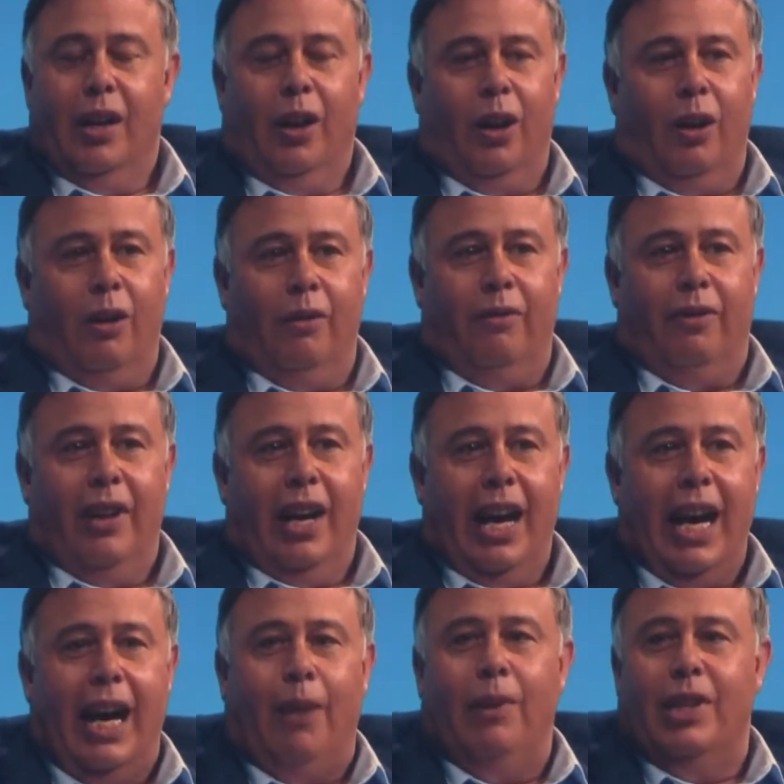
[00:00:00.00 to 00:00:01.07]
of
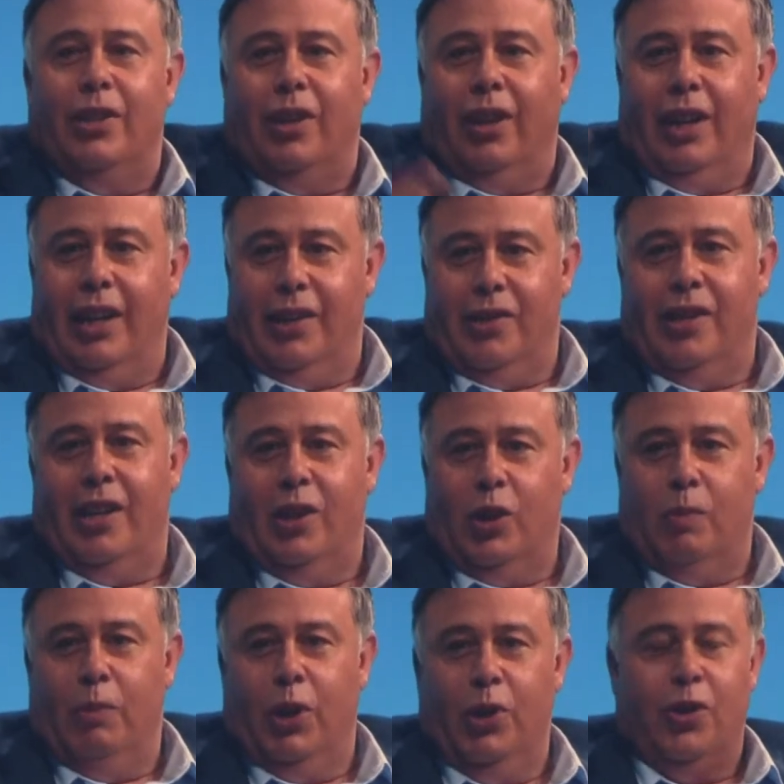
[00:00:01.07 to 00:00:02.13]
our entire
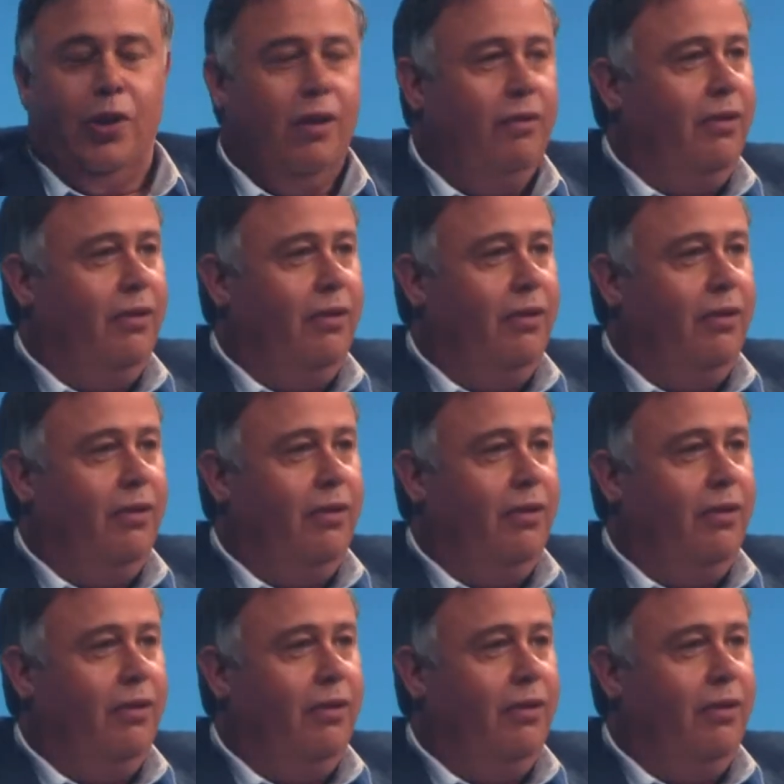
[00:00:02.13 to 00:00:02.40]
sales motion,